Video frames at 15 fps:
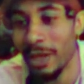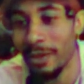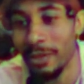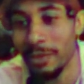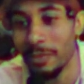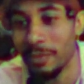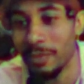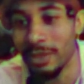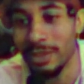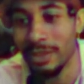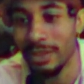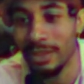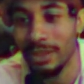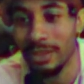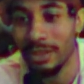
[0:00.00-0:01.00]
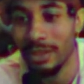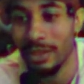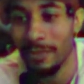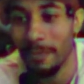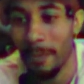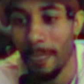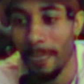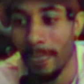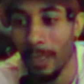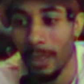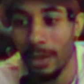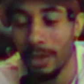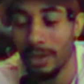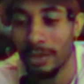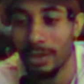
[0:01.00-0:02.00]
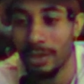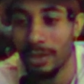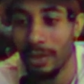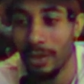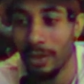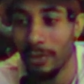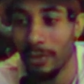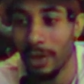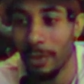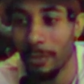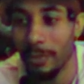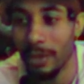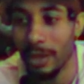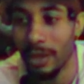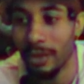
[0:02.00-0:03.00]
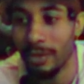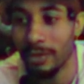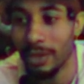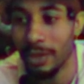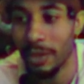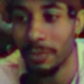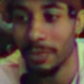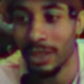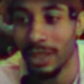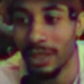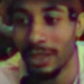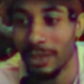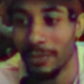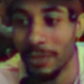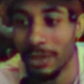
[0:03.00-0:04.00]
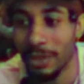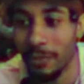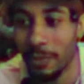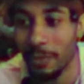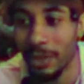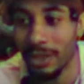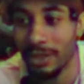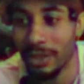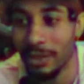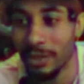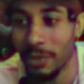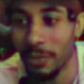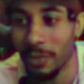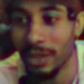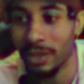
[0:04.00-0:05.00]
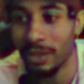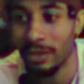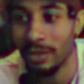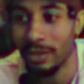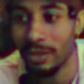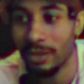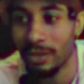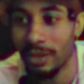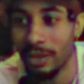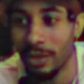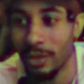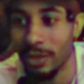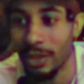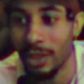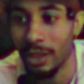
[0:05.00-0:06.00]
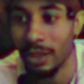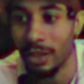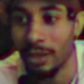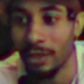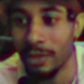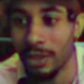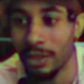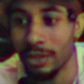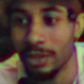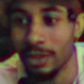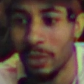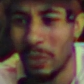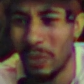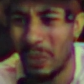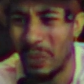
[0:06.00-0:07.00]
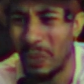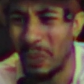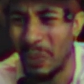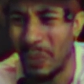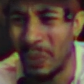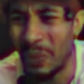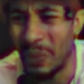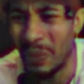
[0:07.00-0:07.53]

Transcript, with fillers: Malcolm. It's just not the right. You know what I'm saying. Giving yourself the best chance to win. You're not Nikola Jokic. Oh,